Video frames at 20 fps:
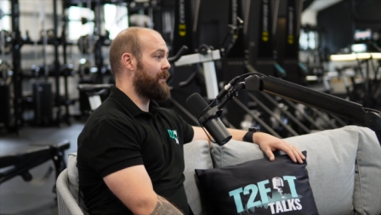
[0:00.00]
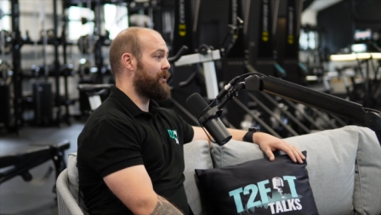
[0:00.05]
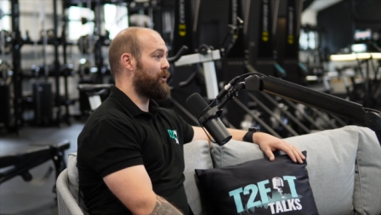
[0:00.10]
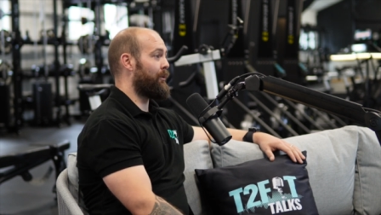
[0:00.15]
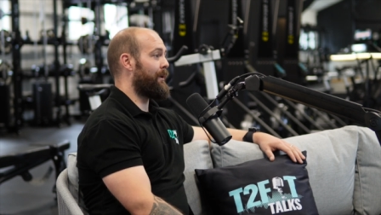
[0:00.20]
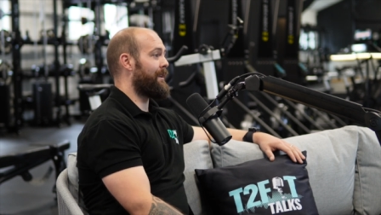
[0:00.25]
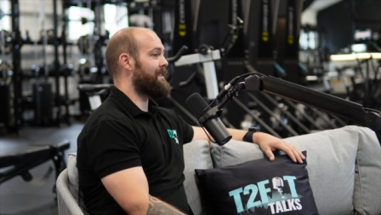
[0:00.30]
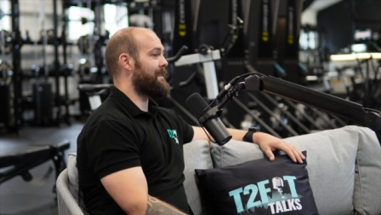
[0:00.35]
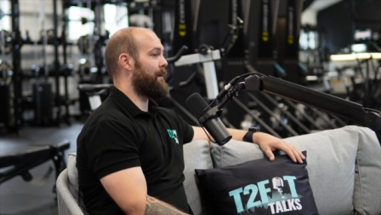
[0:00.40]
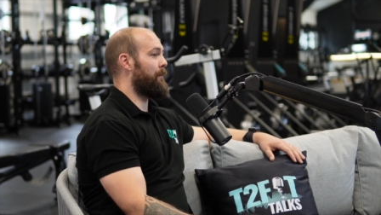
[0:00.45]

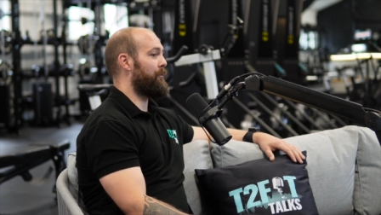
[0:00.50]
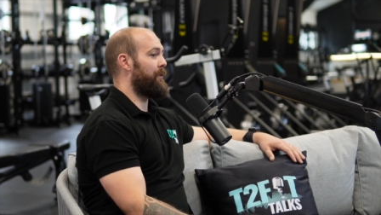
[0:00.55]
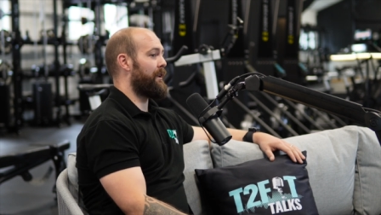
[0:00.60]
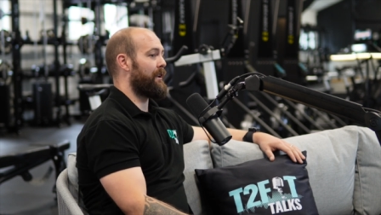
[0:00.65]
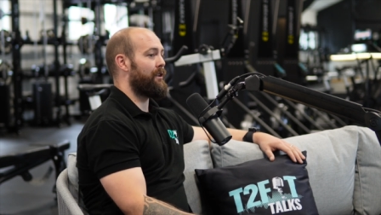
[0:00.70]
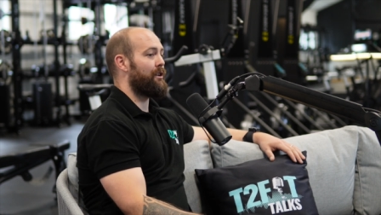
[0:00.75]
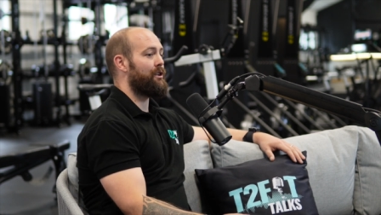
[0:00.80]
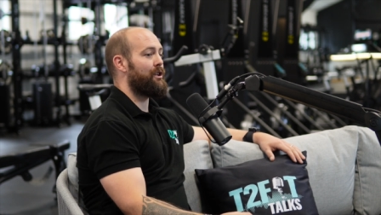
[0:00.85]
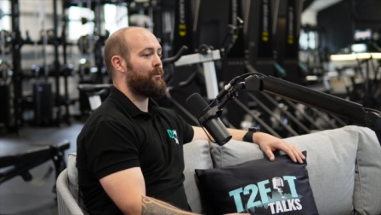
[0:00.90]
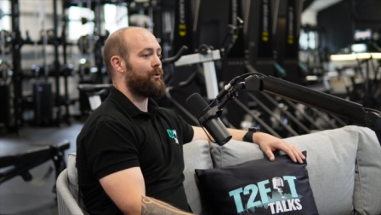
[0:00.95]
doing
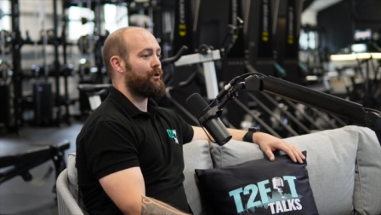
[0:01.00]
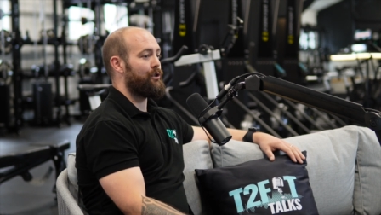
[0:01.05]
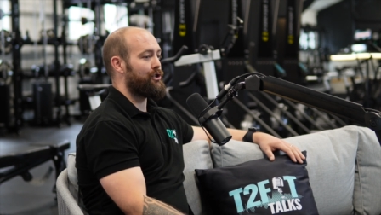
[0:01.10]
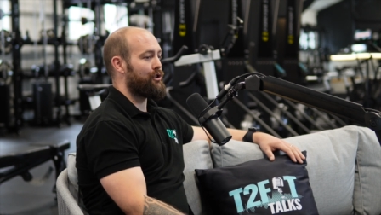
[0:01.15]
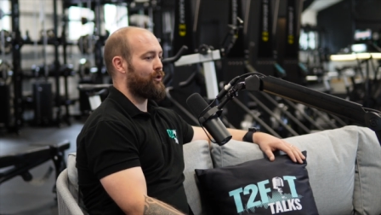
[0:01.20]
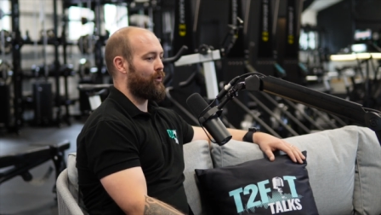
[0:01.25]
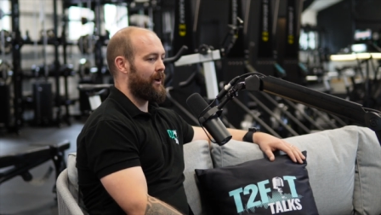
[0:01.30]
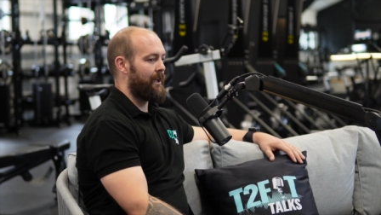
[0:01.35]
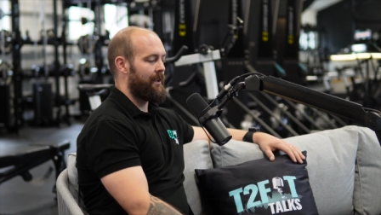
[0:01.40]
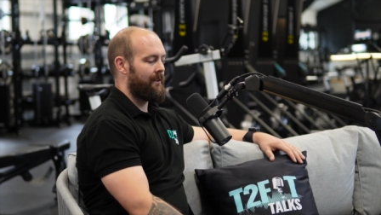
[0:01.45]
something that you
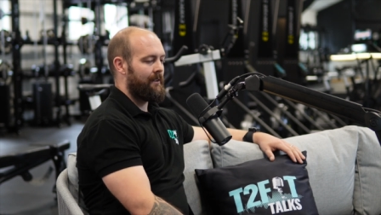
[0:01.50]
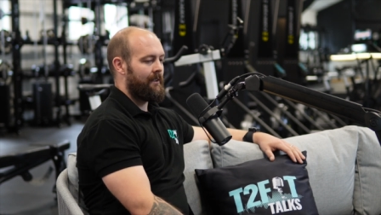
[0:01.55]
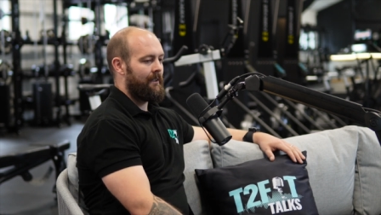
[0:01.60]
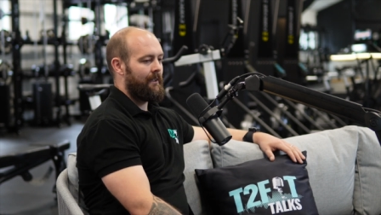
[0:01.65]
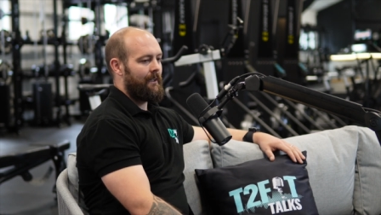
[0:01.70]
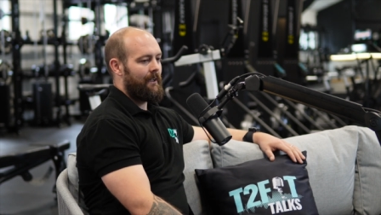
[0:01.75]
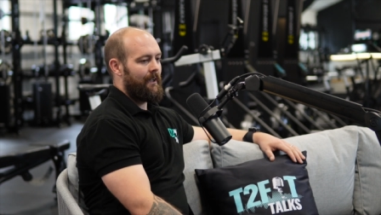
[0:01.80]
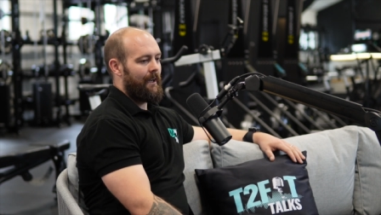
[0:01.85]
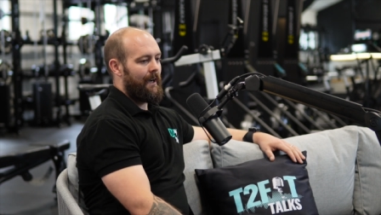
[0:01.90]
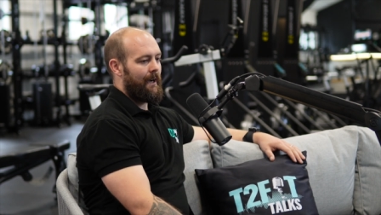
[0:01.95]
enjoy.
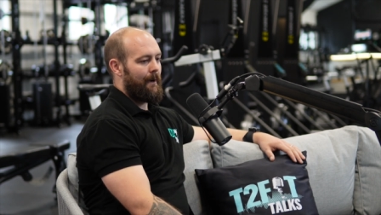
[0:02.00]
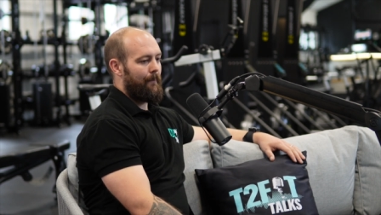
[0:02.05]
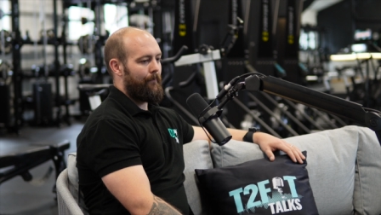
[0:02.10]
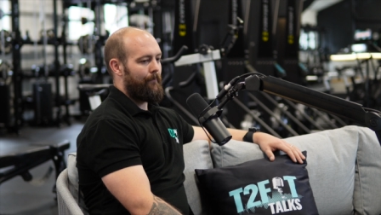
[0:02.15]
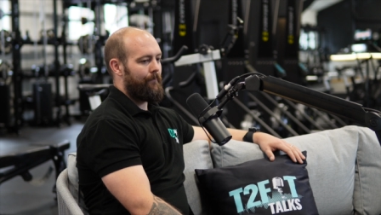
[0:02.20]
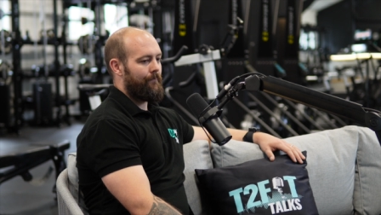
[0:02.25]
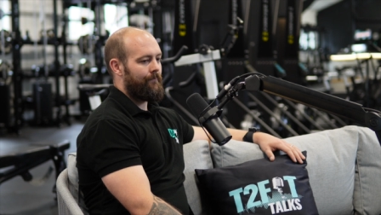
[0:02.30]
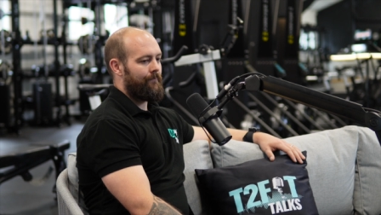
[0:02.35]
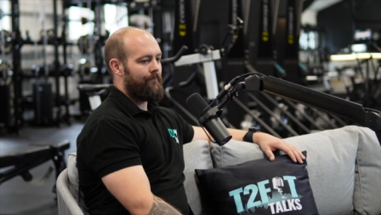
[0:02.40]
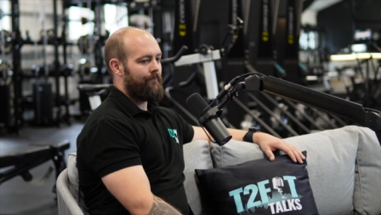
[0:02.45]

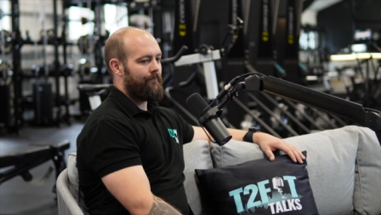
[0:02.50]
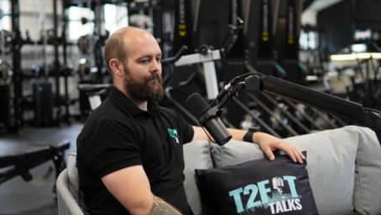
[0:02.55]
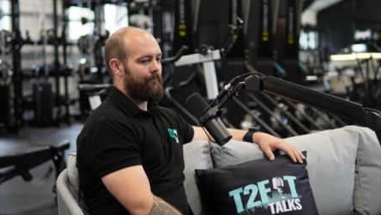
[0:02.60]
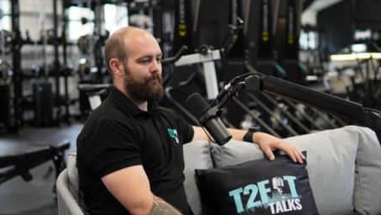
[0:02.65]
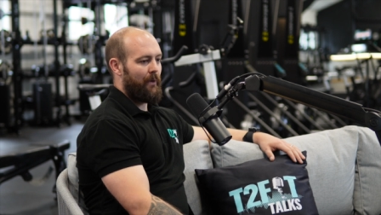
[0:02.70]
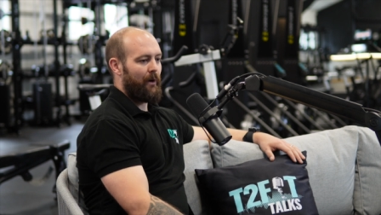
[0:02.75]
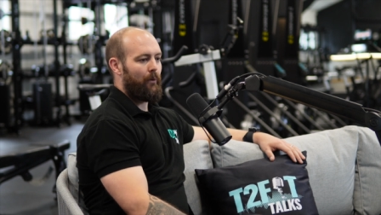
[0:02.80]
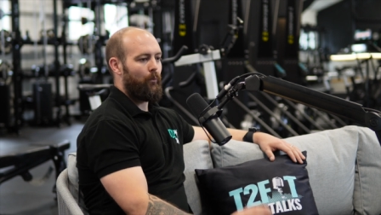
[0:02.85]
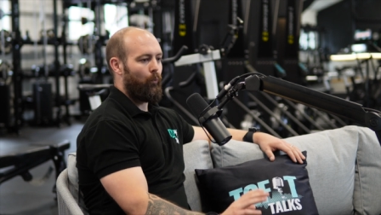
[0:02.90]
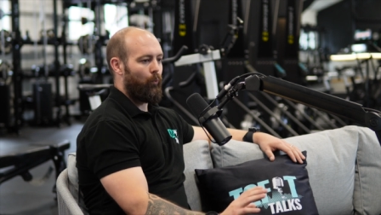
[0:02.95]

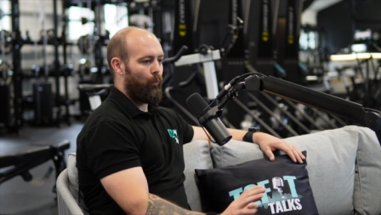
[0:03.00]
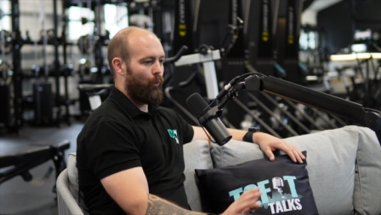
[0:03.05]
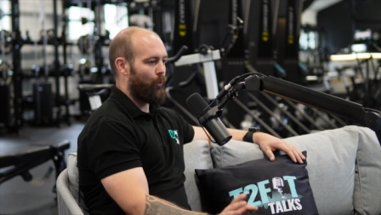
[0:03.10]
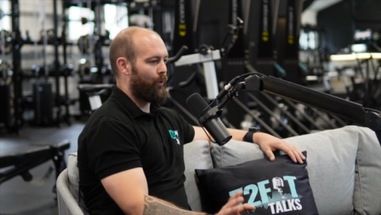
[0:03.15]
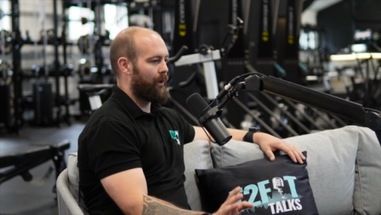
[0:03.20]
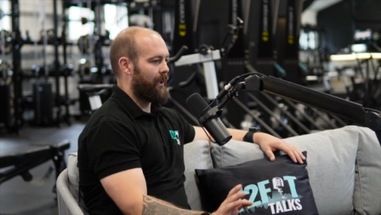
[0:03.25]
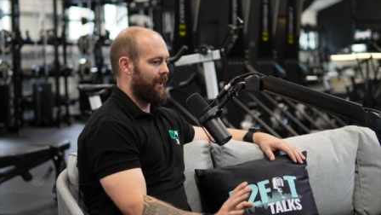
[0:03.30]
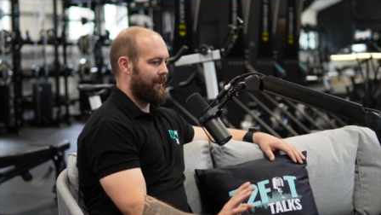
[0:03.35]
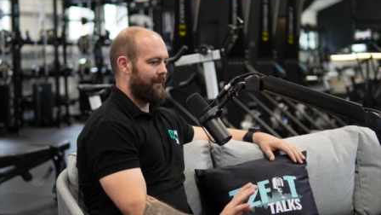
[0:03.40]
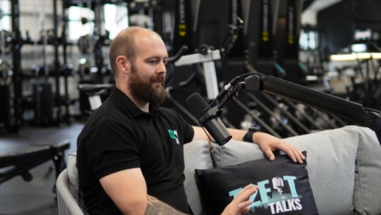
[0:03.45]
But
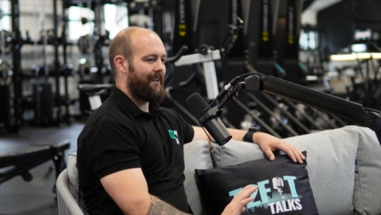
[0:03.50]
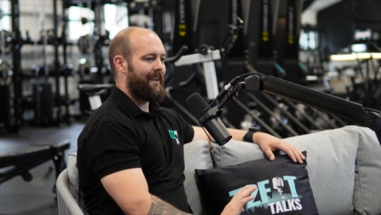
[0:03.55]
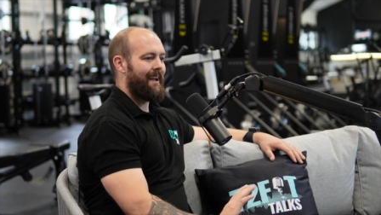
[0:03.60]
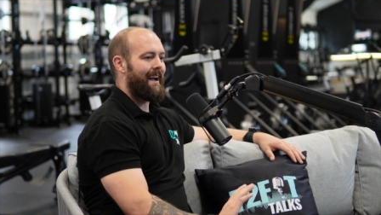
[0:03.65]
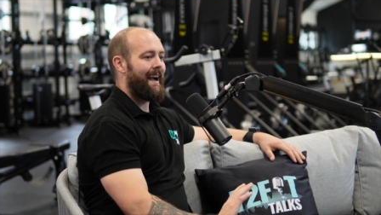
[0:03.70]
walking,